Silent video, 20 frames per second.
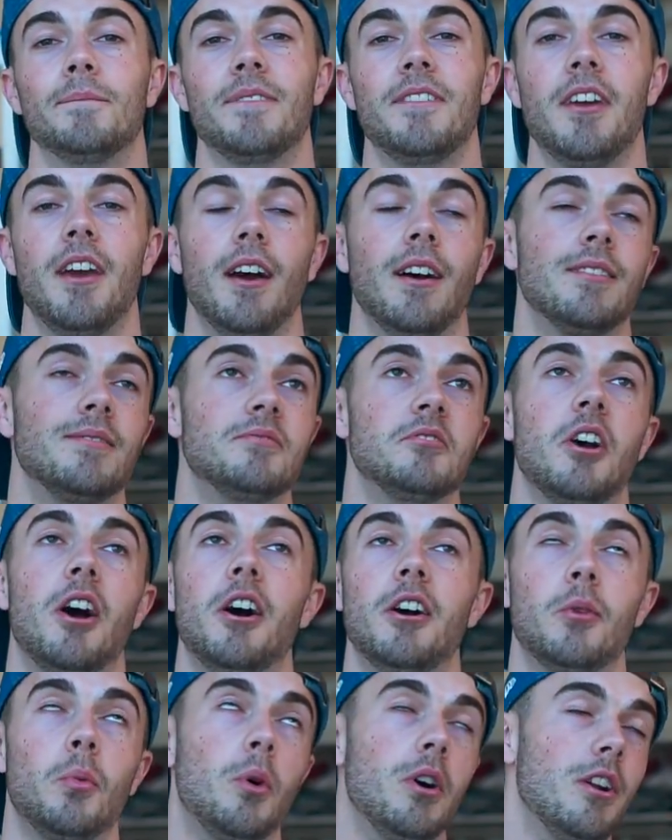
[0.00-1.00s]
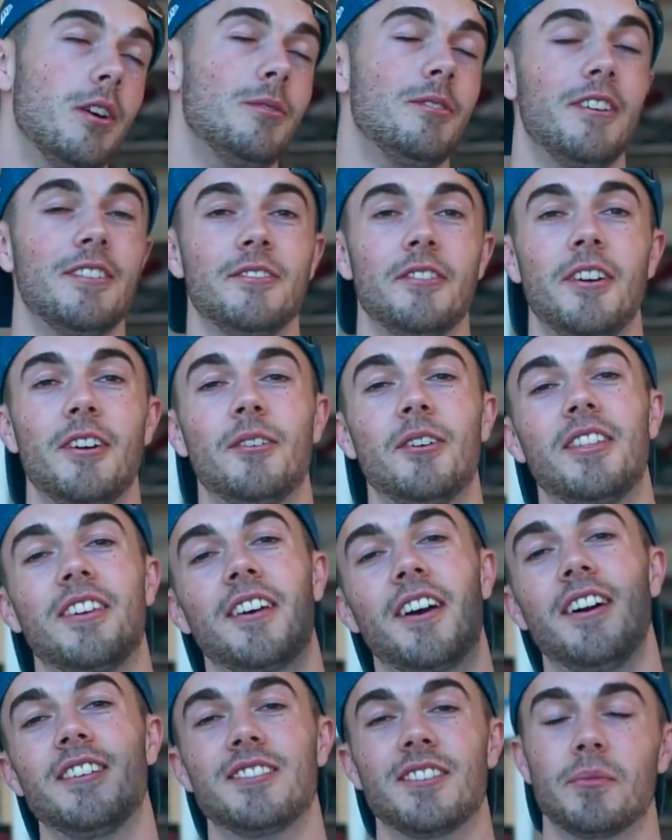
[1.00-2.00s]
Yeah, talk one-on-one video with you
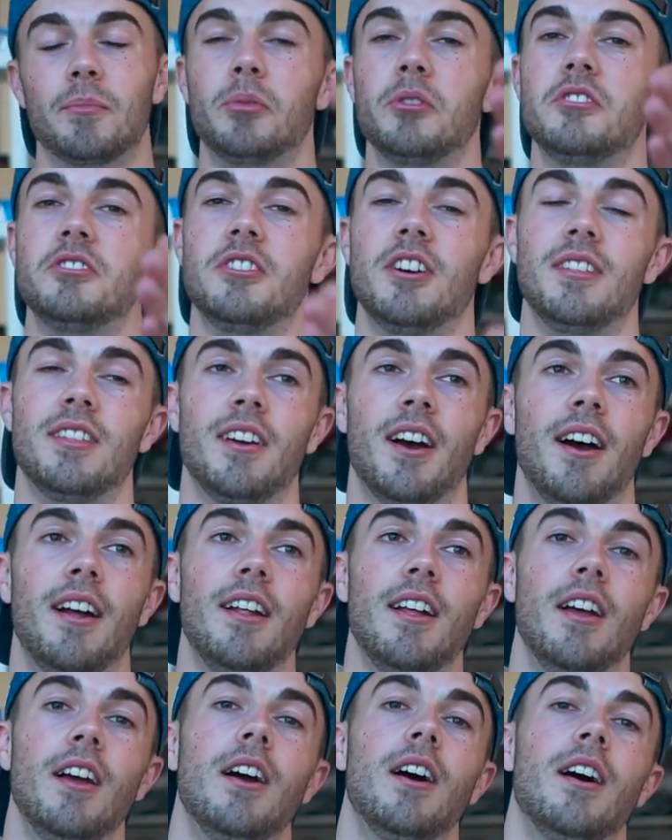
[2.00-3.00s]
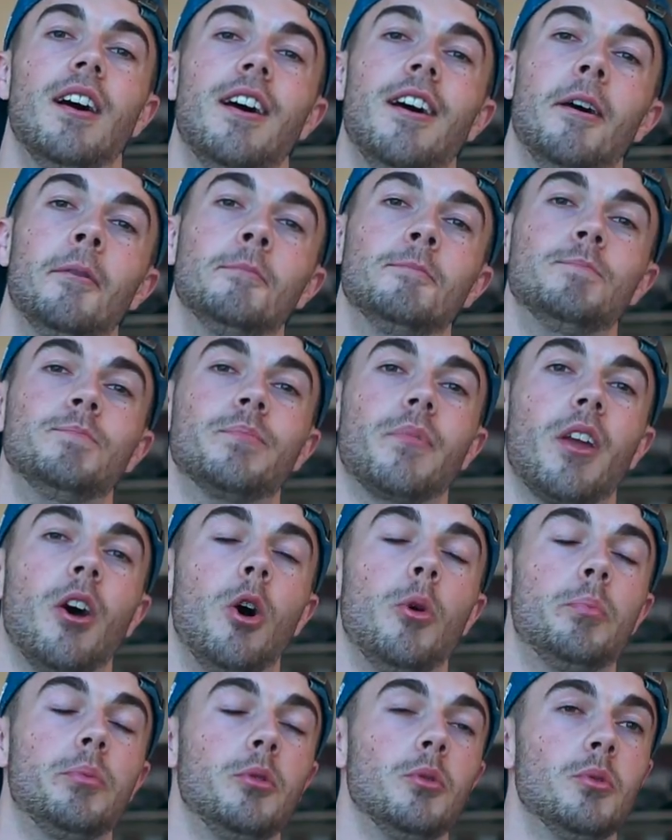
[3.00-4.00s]
guys. I appreciate that.
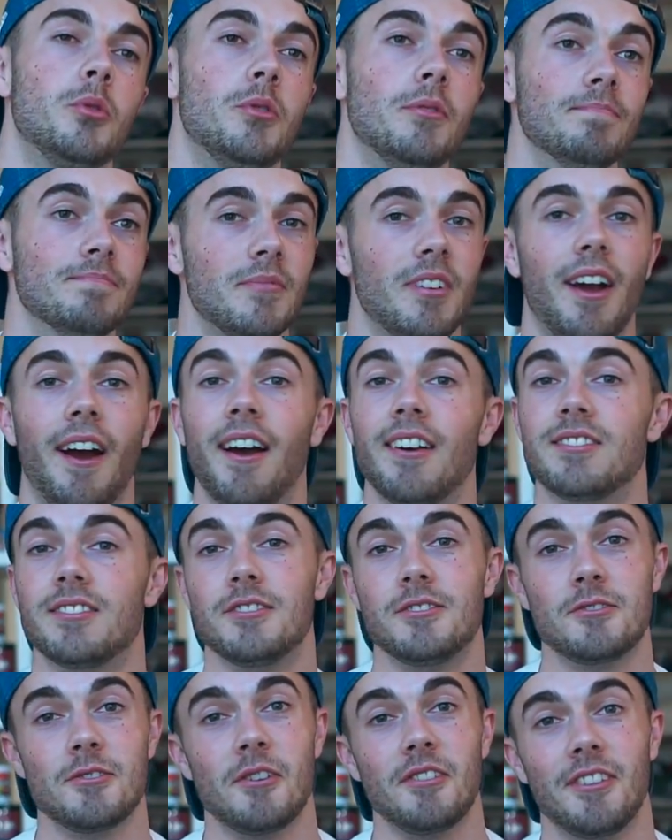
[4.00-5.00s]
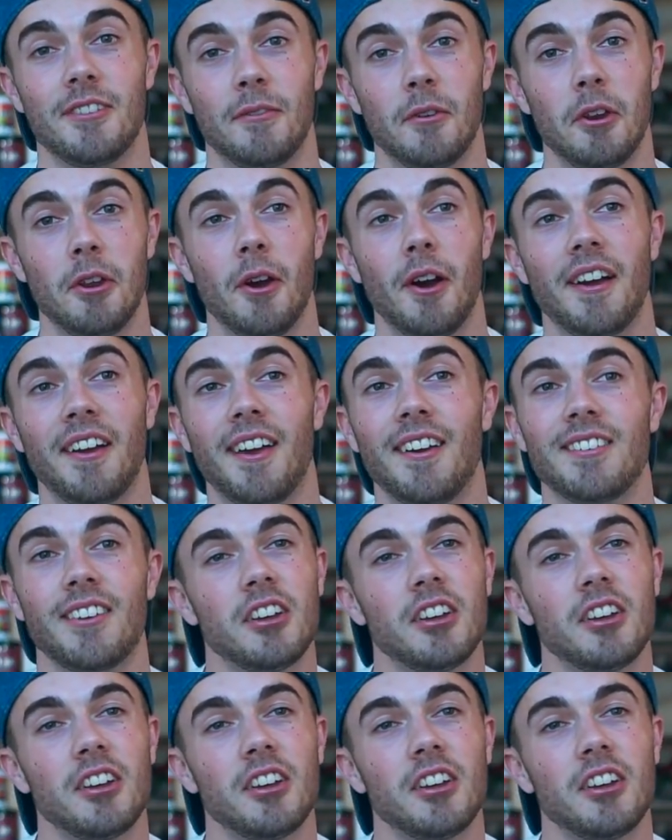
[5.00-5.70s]
Hope you guys enjoyed this video, I guess.